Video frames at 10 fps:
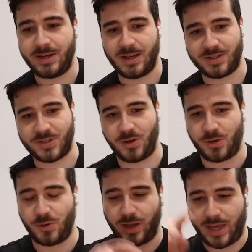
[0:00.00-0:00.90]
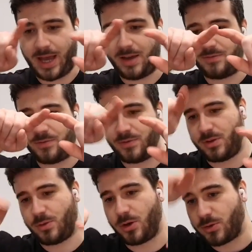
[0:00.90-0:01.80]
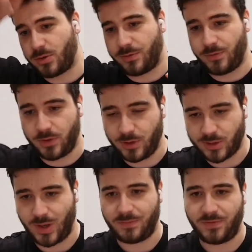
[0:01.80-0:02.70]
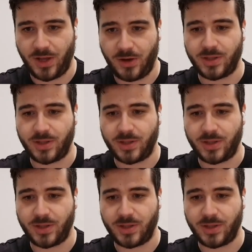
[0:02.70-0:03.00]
And so you go through the full Uniswap flow,